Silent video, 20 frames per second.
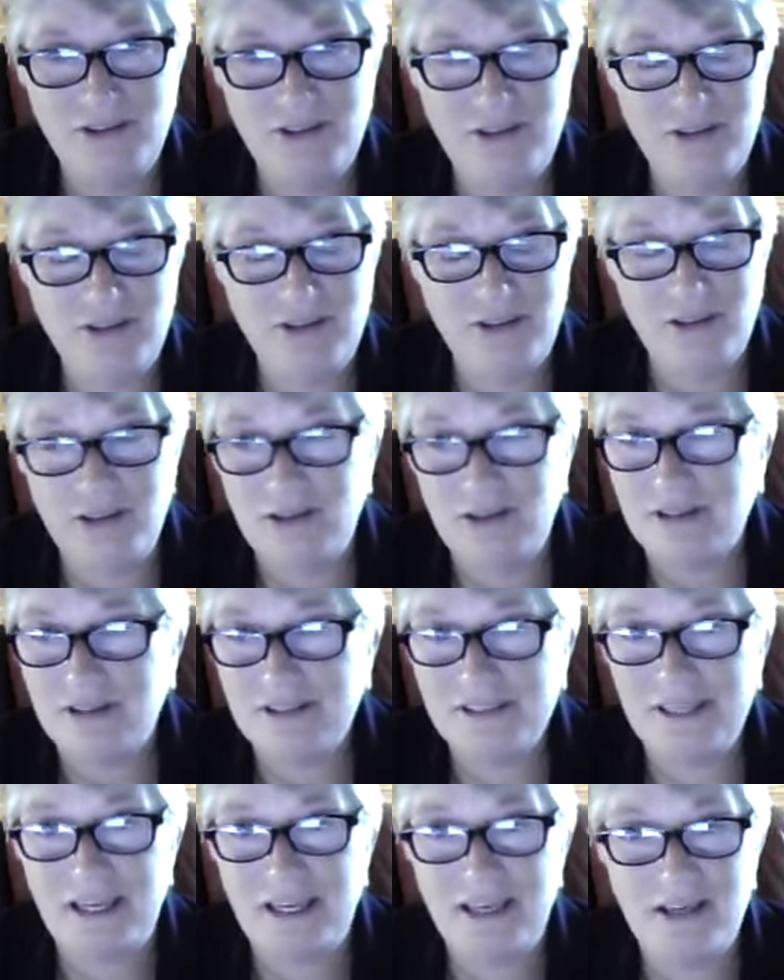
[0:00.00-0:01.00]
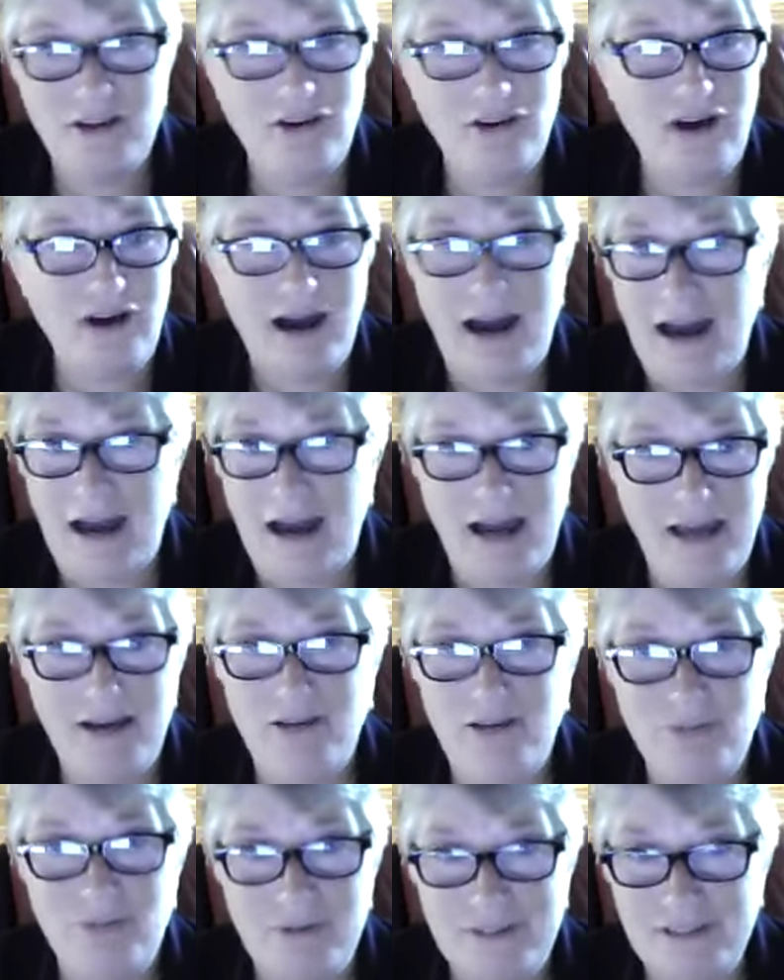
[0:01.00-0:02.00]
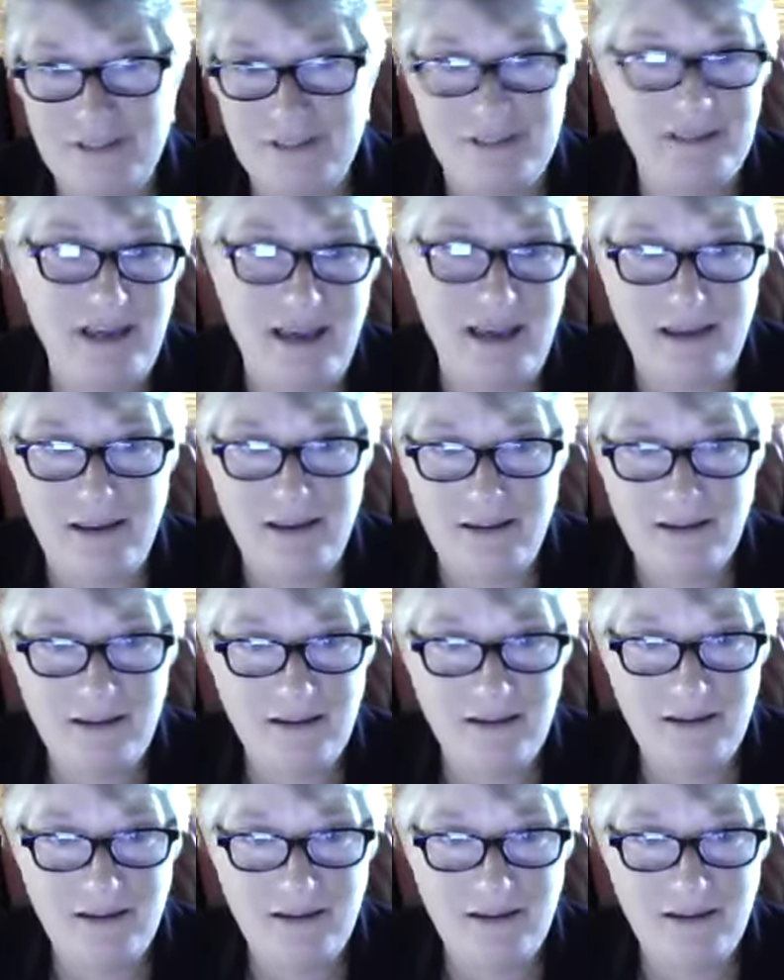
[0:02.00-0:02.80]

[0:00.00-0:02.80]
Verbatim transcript: you can say, you know, I don't know what to say.